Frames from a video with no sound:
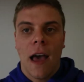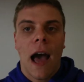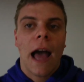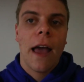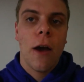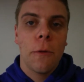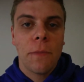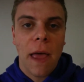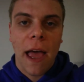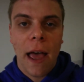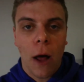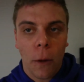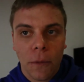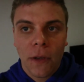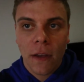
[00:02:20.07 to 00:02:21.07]
I hope that
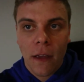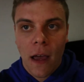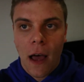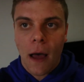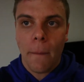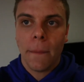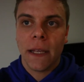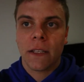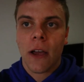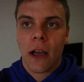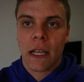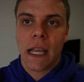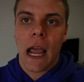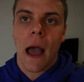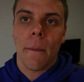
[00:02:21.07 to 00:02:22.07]
helped me
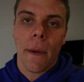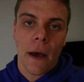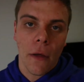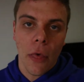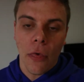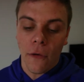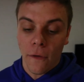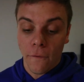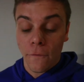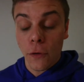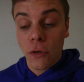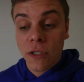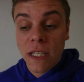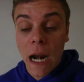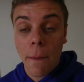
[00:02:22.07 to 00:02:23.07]
talking about the
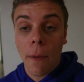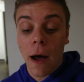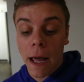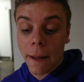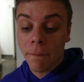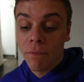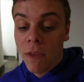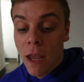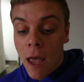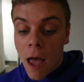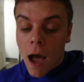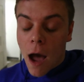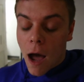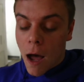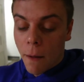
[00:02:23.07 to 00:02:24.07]
foods that I buy.
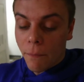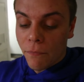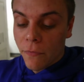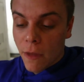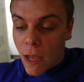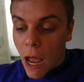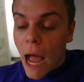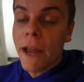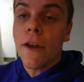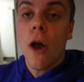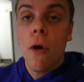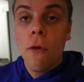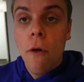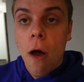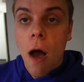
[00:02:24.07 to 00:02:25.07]
Um, I
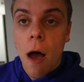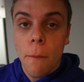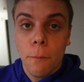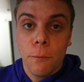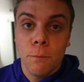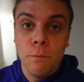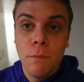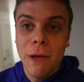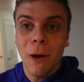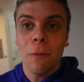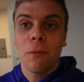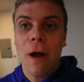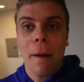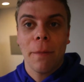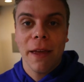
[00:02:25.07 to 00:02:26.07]
know meal
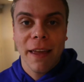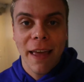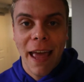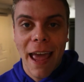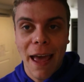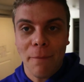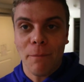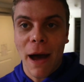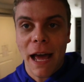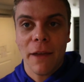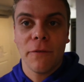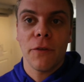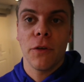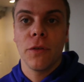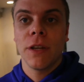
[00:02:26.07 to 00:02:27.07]
prepping and
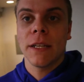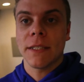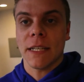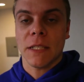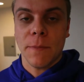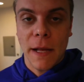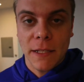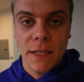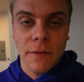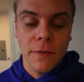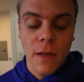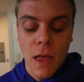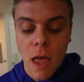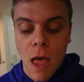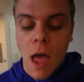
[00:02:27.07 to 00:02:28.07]
buying food is expensive.
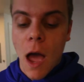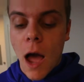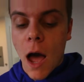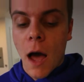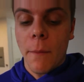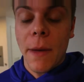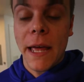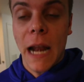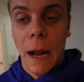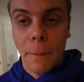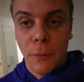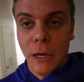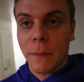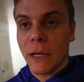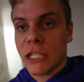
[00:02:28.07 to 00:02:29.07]
Um, and I
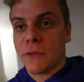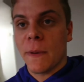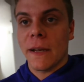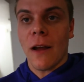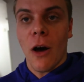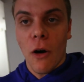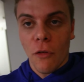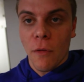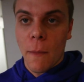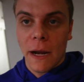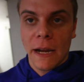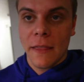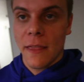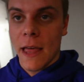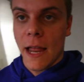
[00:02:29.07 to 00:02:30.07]
pretty much spend all the
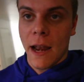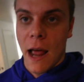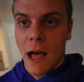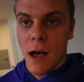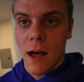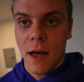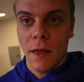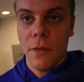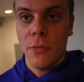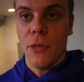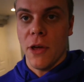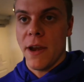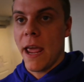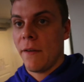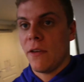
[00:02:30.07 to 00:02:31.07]
money that uh,
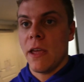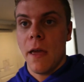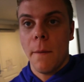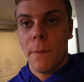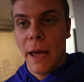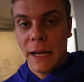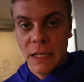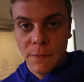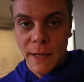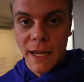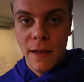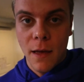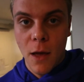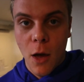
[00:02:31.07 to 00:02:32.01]
the Navy pays me